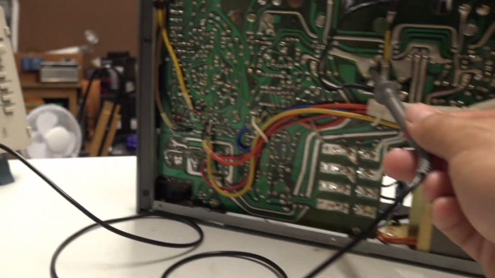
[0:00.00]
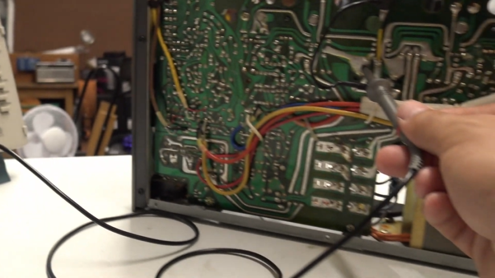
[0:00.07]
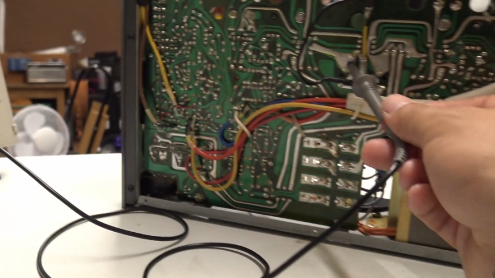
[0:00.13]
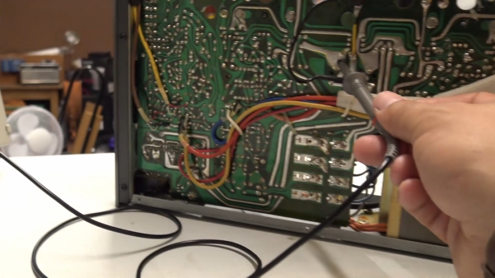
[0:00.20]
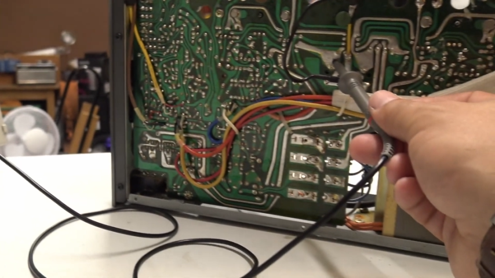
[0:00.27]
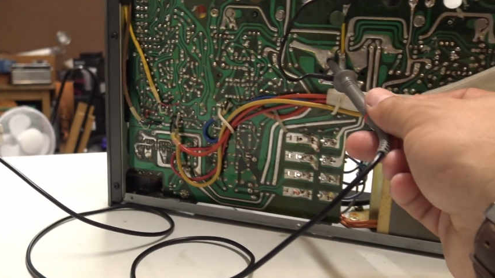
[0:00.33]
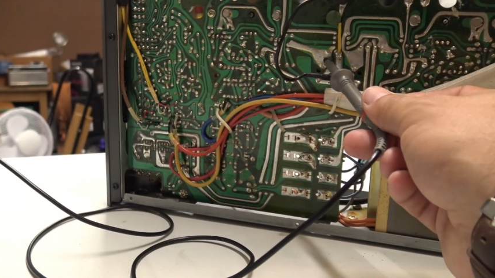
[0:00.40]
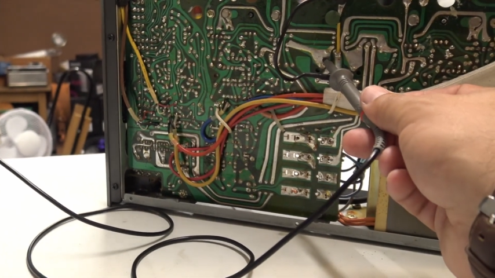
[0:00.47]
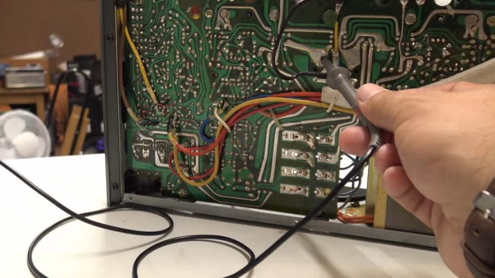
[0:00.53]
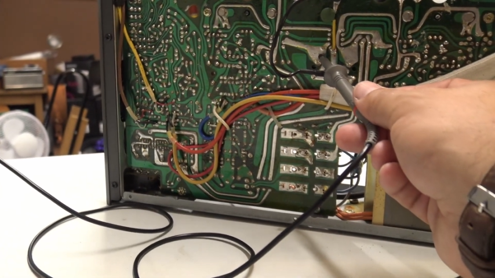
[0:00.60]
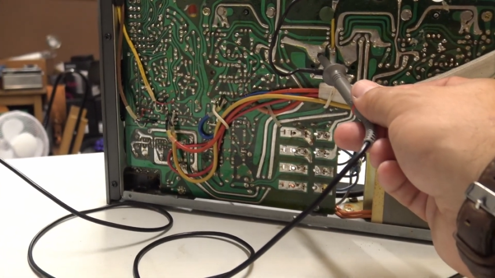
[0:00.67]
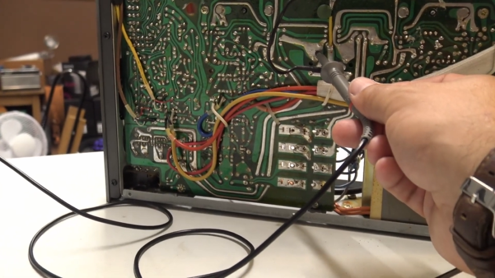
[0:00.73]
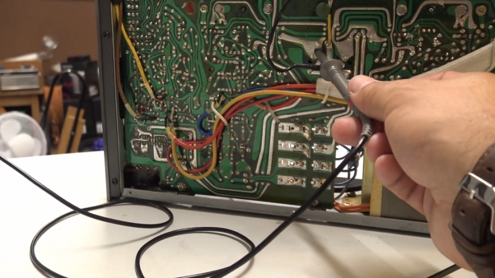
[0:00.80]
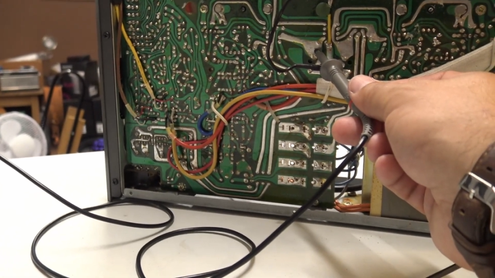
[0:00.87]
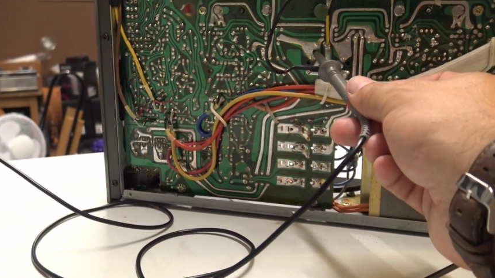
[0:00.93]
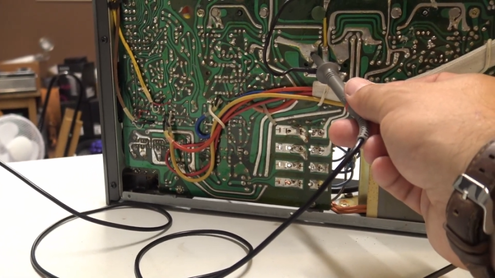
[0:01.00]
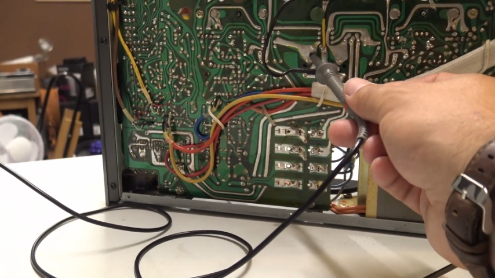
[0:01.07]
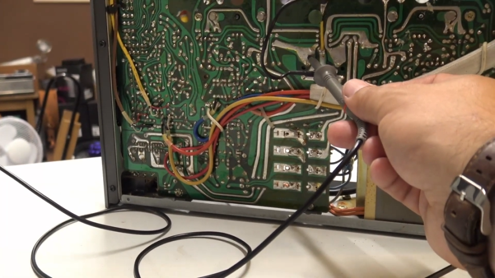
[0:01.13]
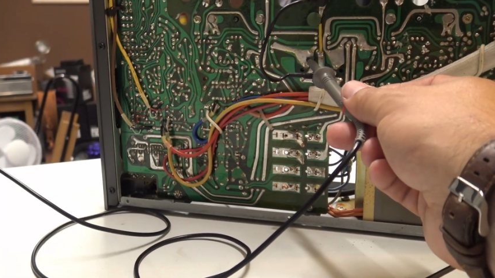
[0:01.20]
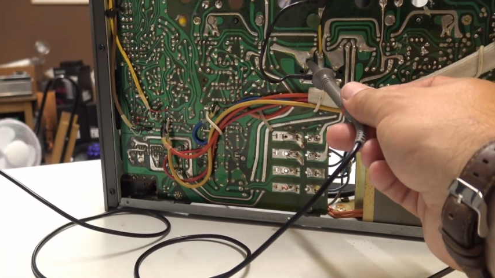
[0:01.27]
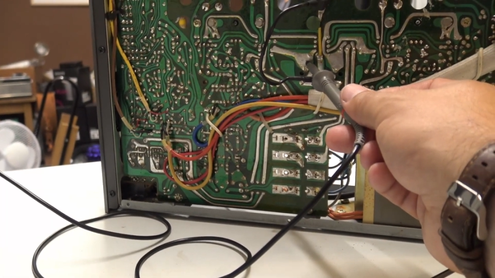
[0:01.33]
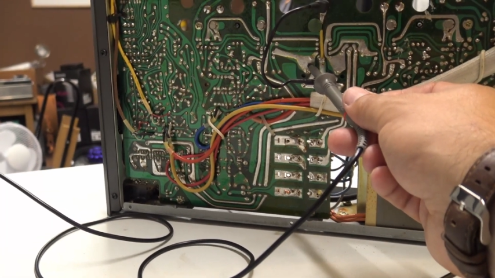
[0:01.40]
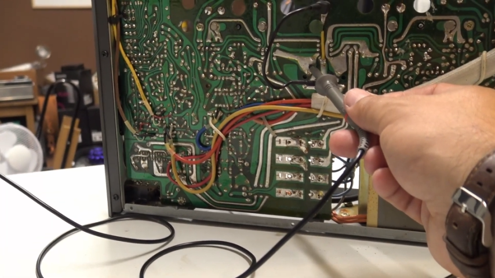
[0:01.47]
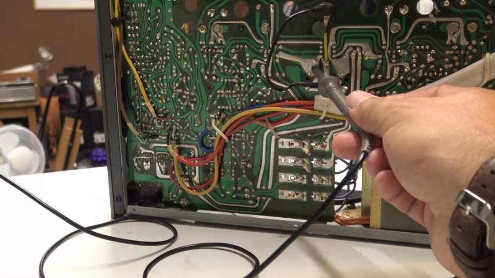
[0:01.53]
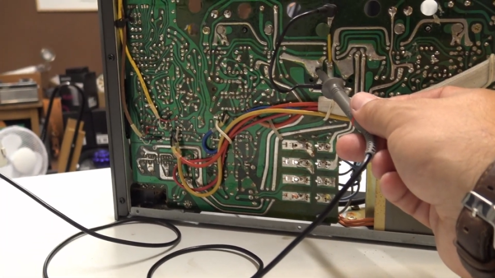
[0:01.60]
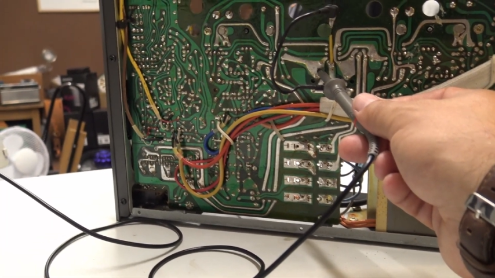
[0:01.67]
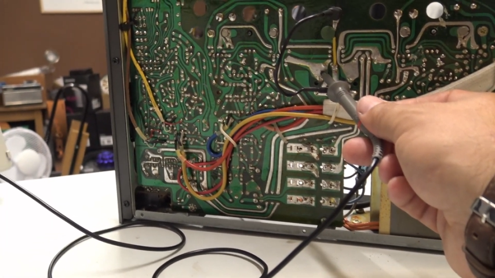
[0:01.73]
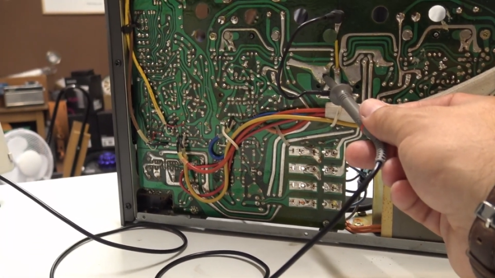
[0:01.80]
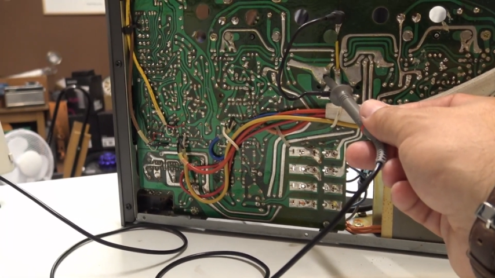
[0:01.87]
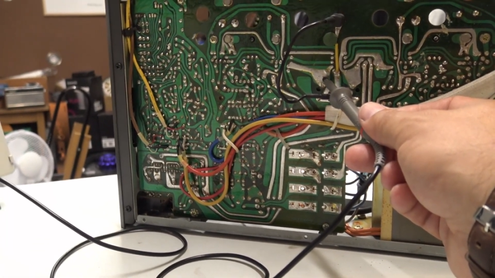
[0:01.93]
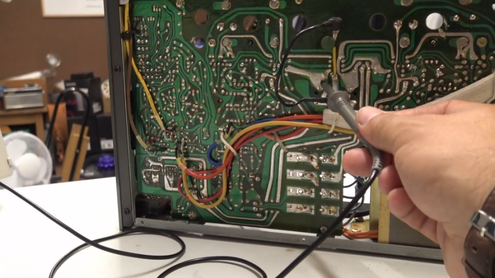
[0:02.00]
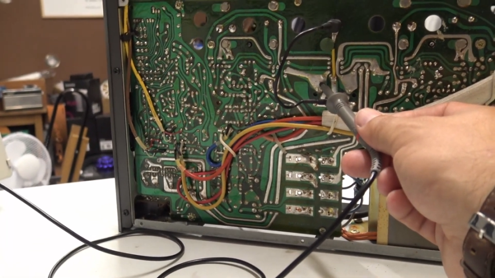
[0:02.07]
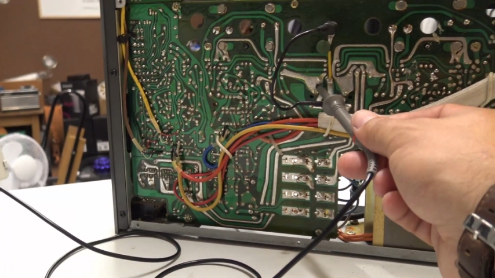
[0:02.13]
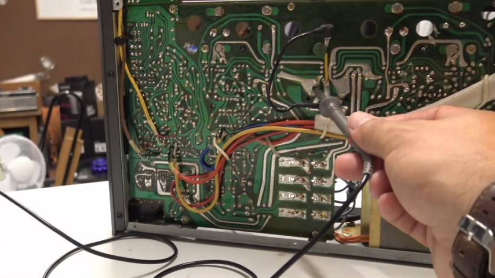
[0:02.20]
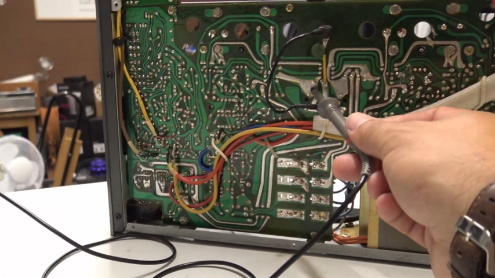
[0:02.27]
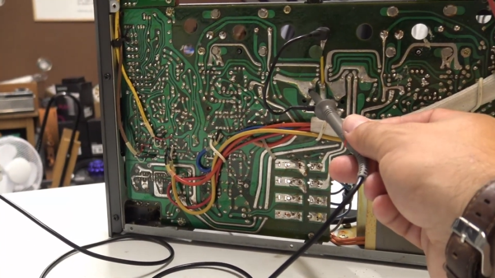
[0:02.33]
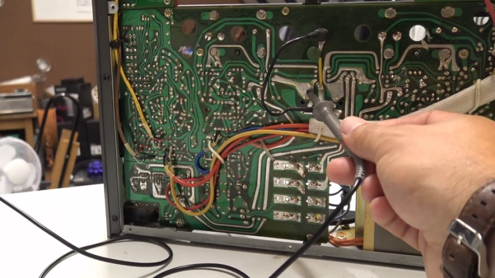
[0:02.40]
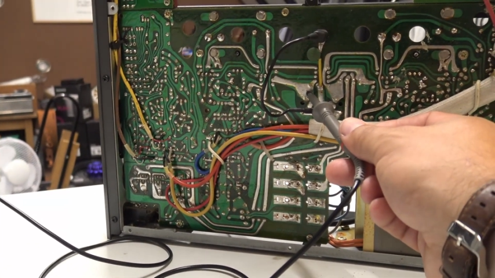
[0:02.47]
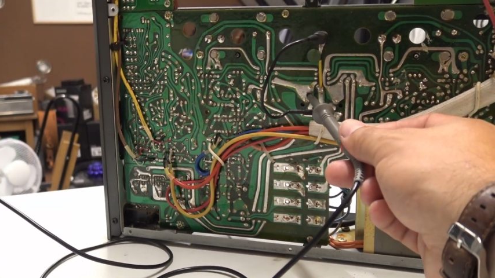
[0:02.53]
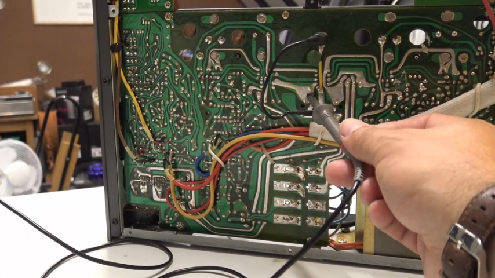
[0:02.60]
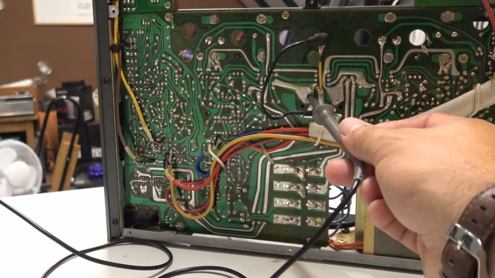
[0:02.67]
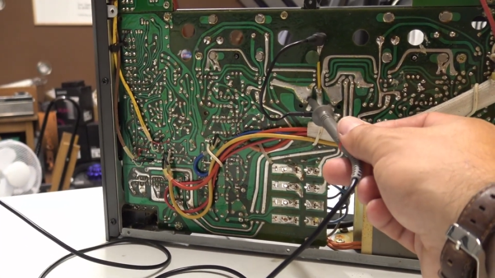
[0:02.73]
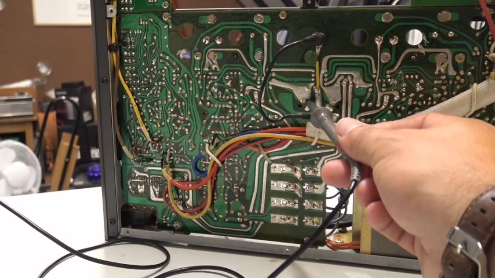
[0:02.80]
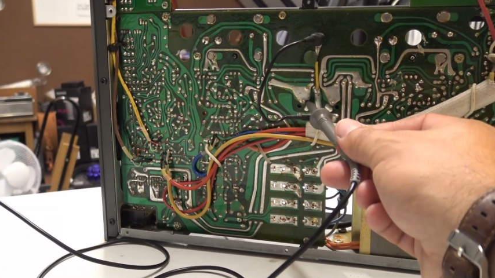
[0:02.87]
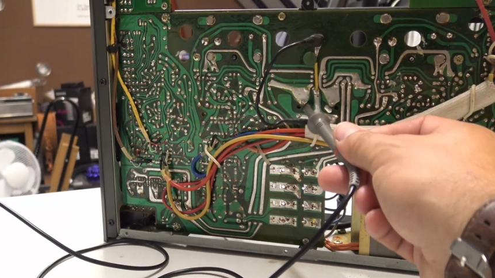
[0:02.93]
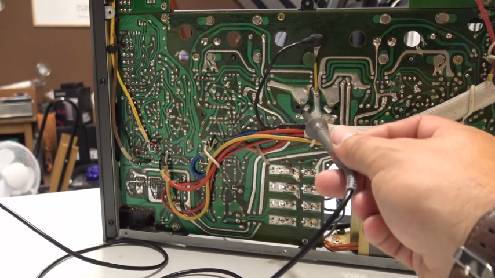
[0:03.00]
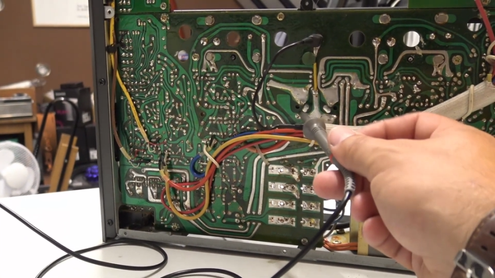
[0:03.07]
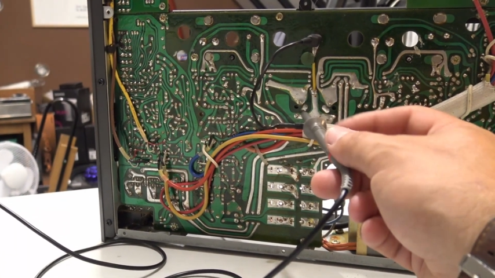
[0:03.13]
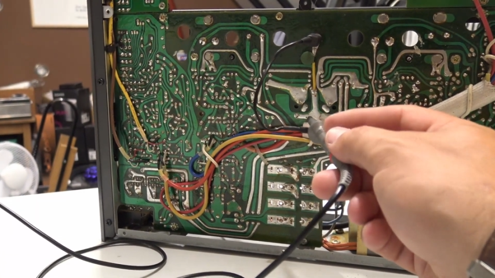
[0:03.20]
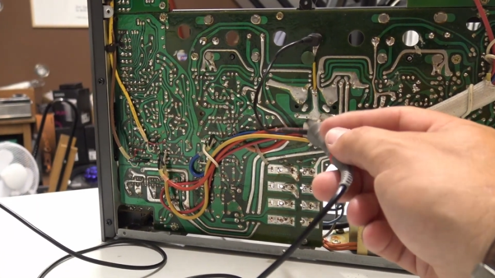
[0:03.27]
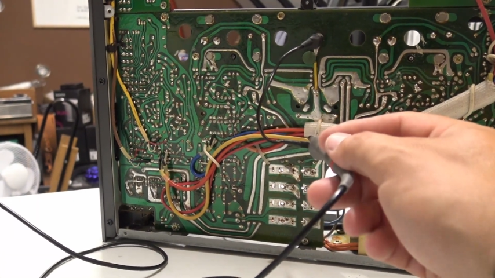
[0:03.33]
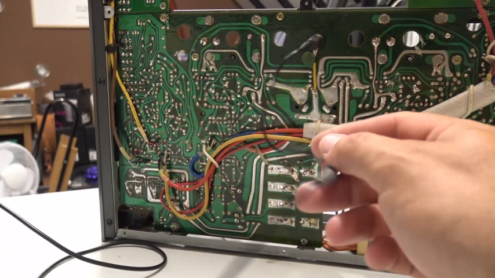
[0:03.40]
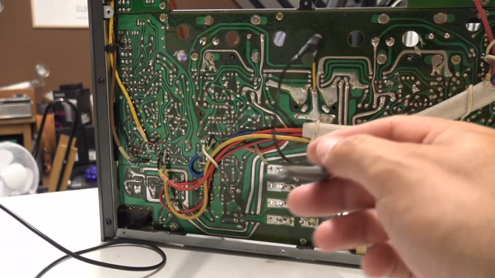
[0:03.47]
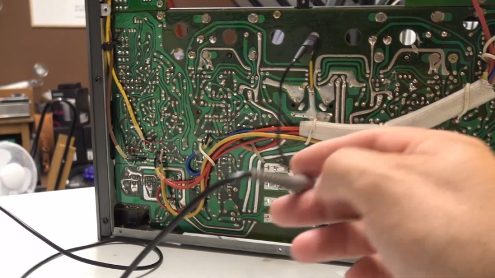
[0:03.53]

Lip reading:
[unreadable: no face in view]